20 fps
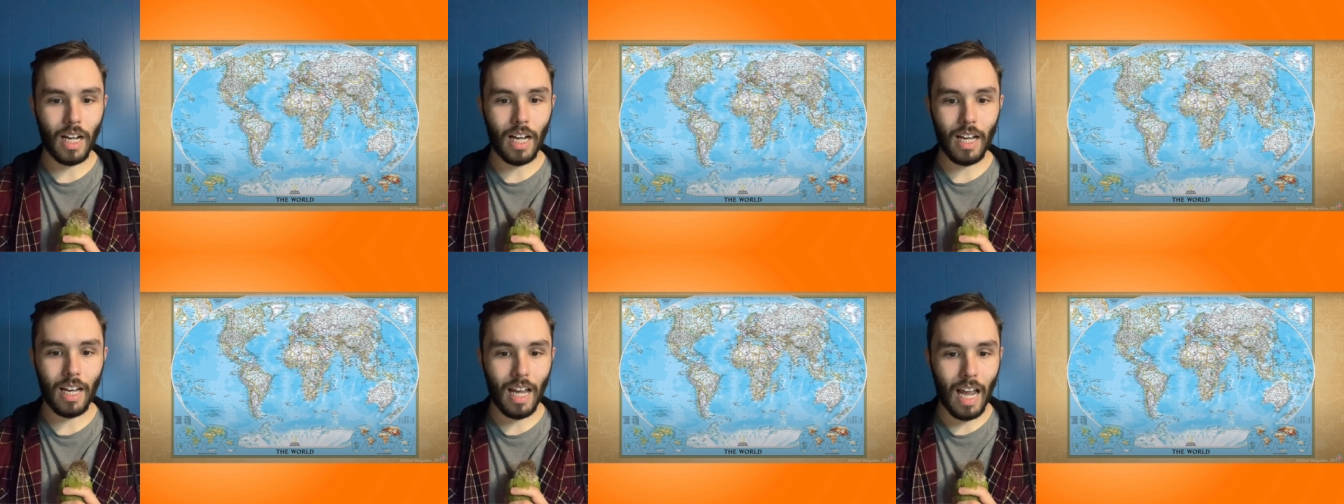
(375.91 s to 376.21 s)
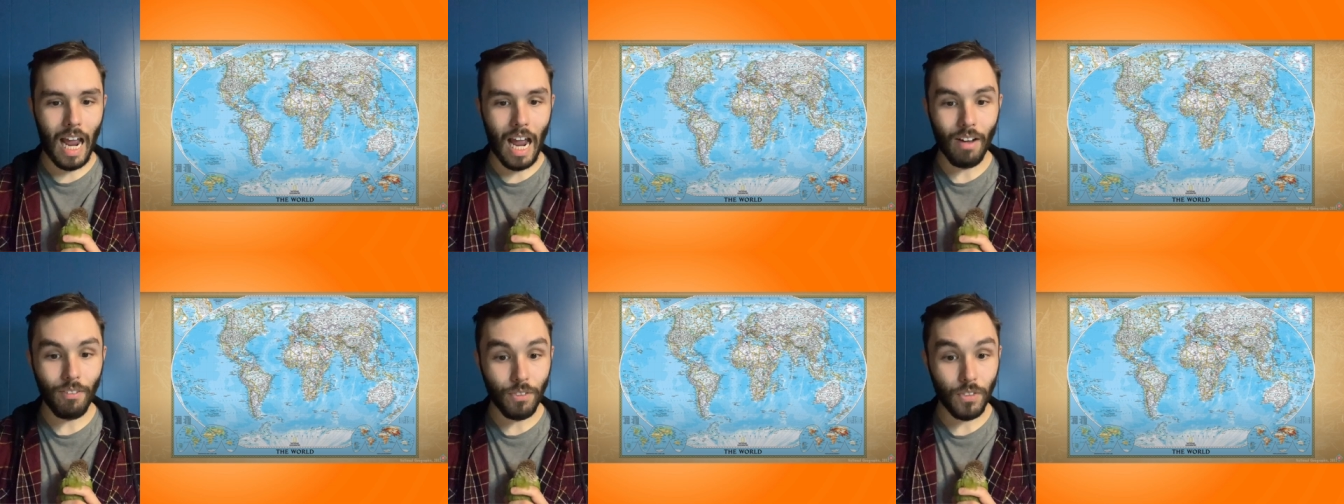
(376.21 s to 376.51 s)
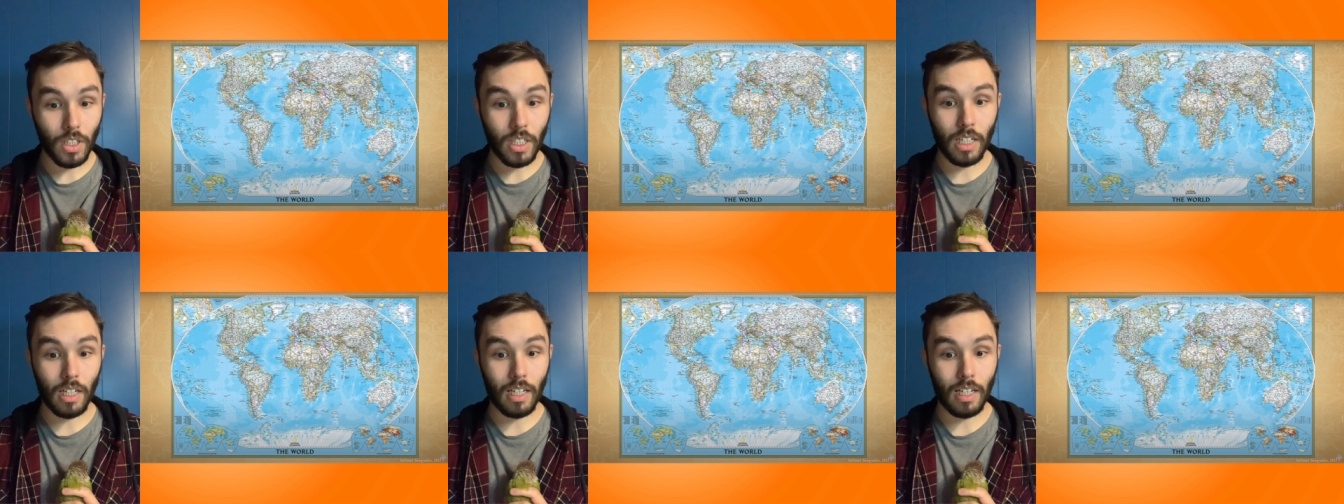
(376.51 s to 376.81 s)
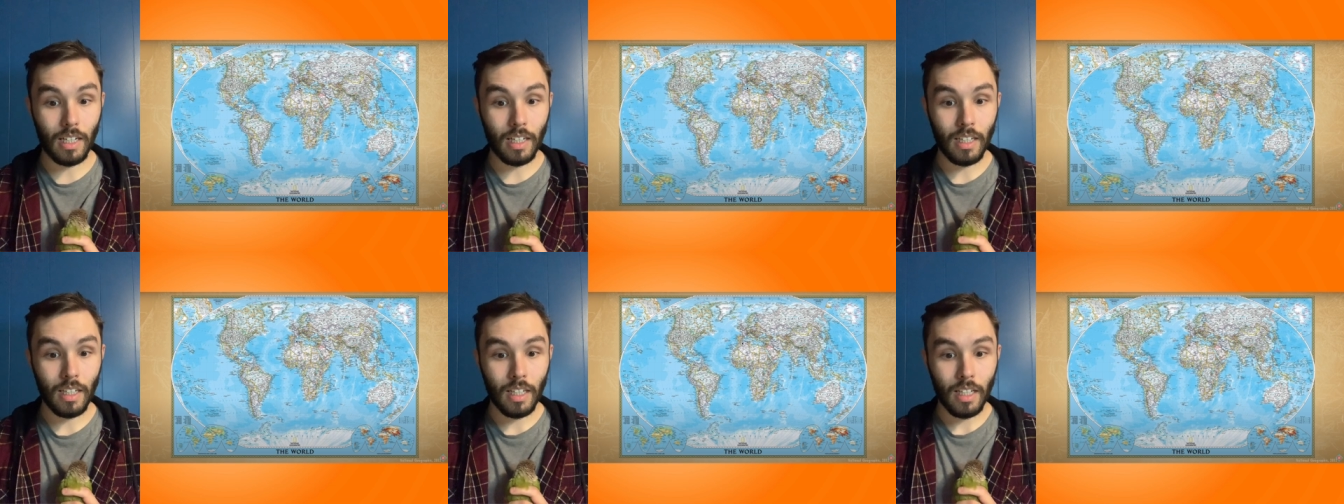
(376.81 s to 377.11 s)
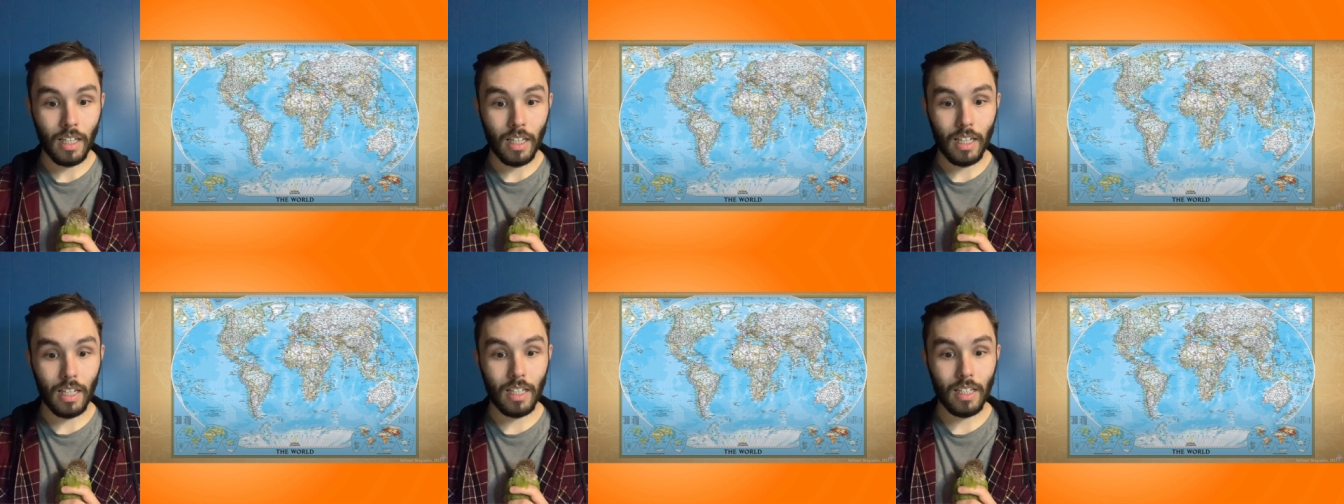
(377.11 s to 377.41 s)
Uh, Africa
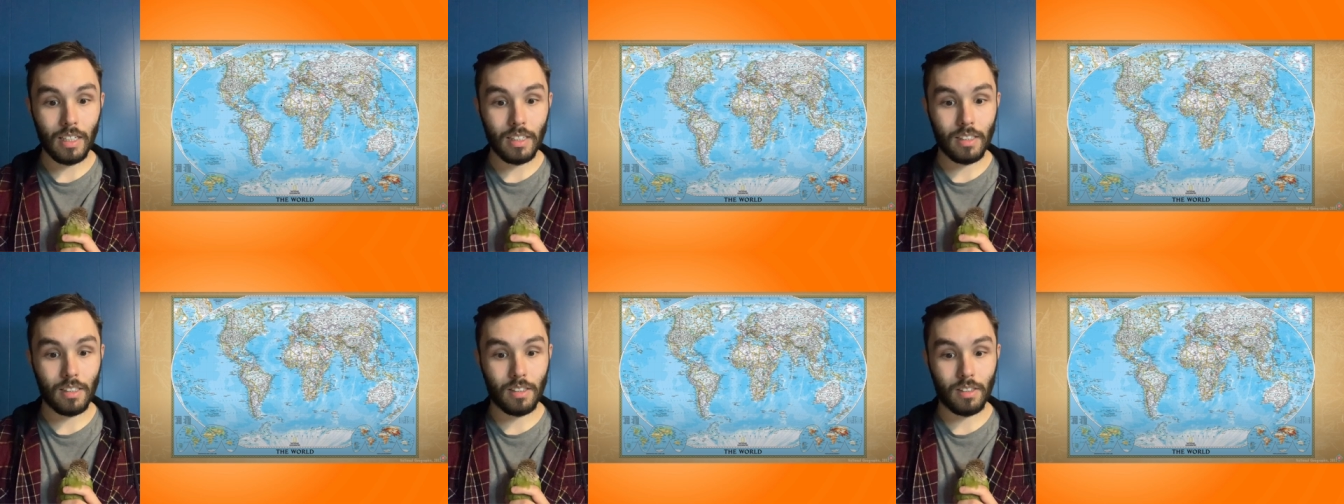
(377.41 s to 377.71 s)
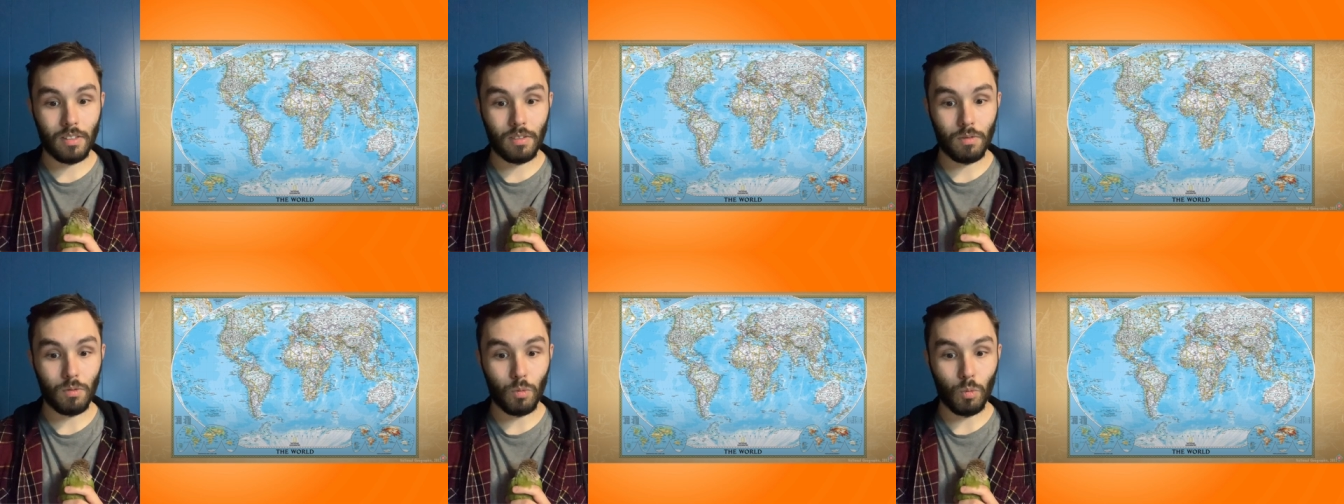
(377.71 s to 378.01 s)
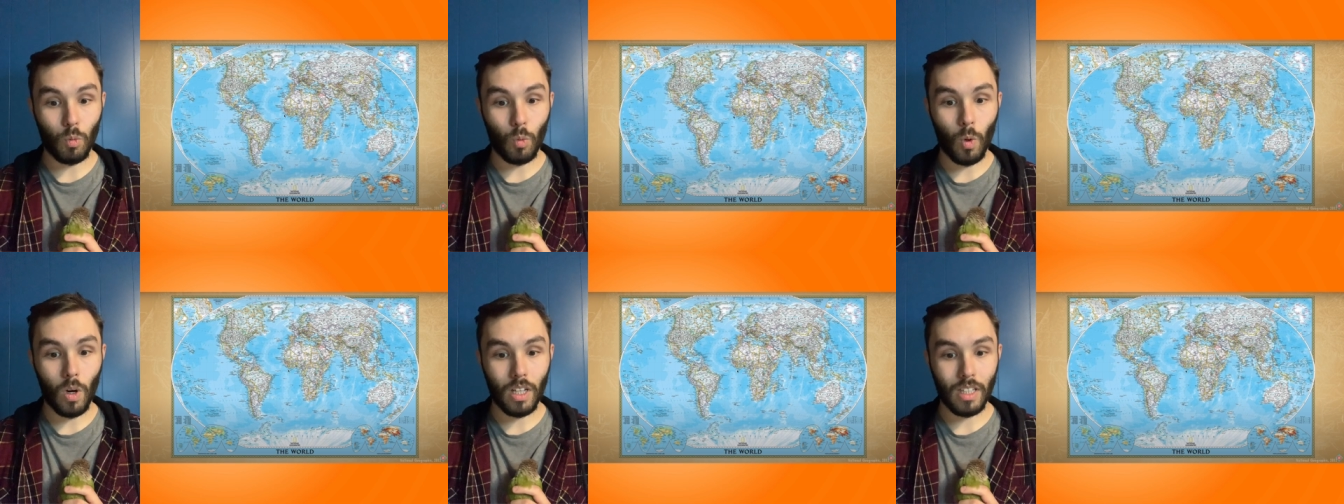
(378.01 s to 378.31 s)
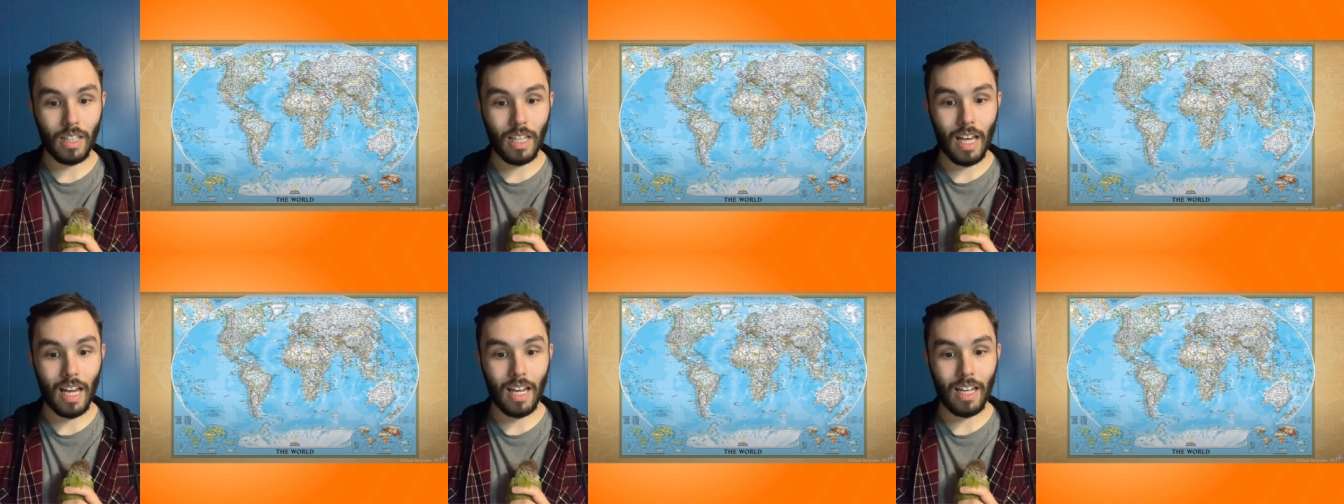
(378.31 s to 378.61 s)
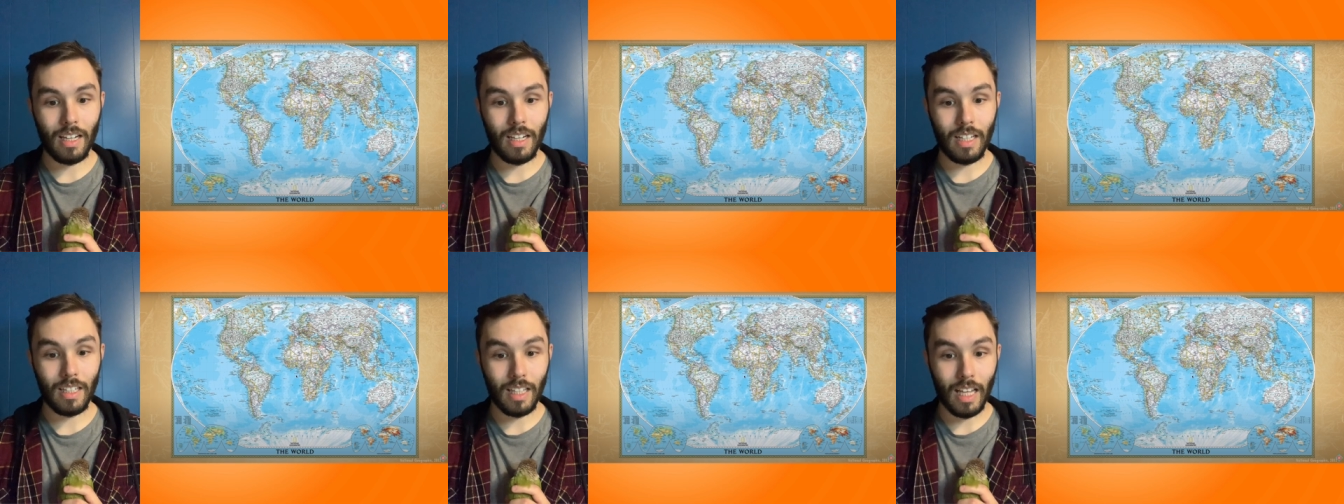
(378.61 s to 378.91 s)
is one
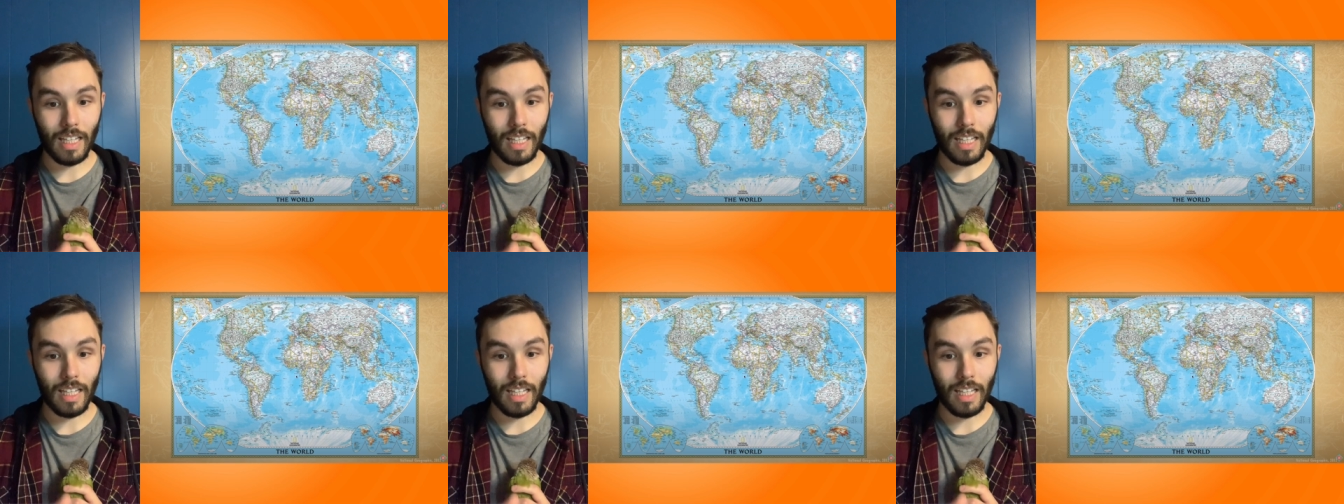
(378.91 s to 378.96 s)
that,